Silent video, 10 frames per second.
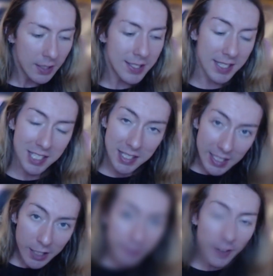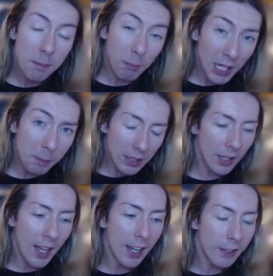to see if I might be
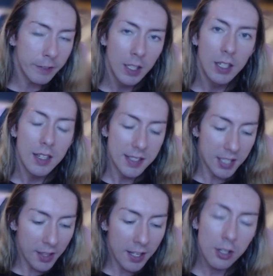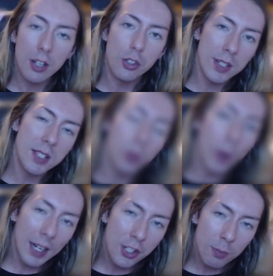live, to then just
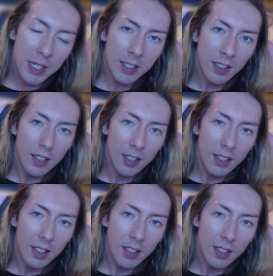watch me